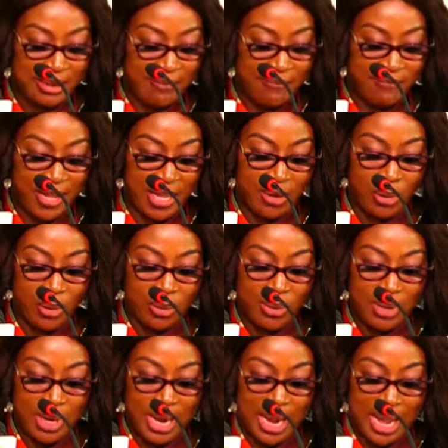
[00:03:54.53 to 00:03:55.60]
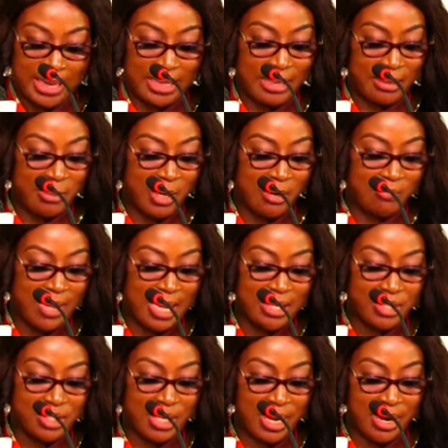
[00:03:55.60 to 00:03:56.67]
Fellow Academy of
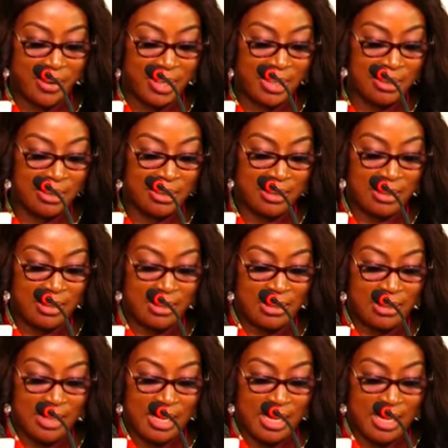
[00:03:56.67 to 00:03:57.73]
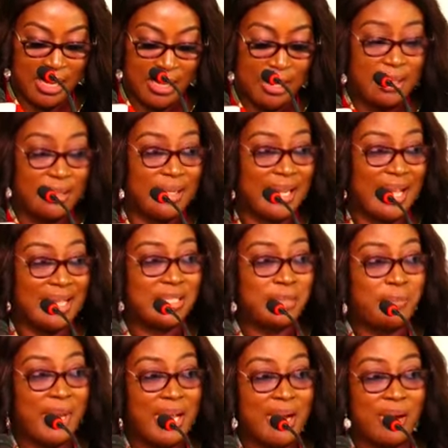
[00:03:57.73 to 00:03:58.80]
Engineering. The
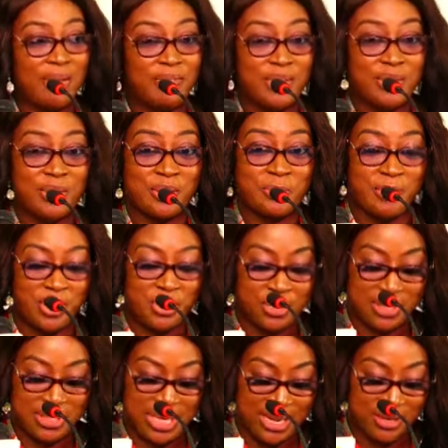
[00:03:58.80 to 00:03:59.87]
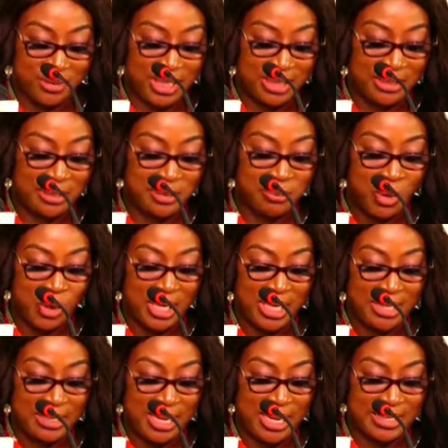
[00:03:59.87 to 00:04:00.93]
guest speaker of this auspicious gathering this
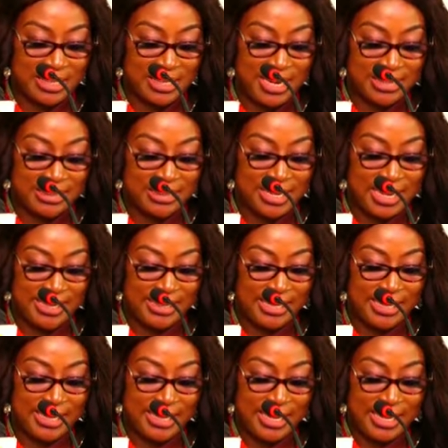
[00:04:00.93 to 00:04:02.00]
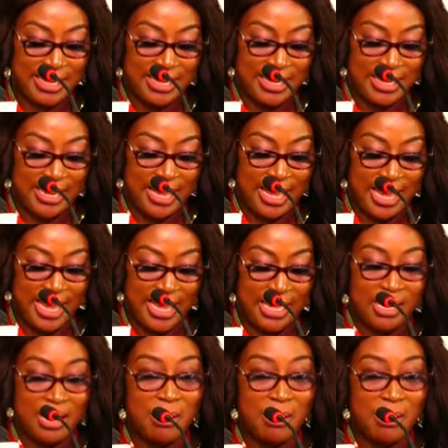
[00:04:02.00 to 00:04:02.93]
morning, Engineer Sadiq A.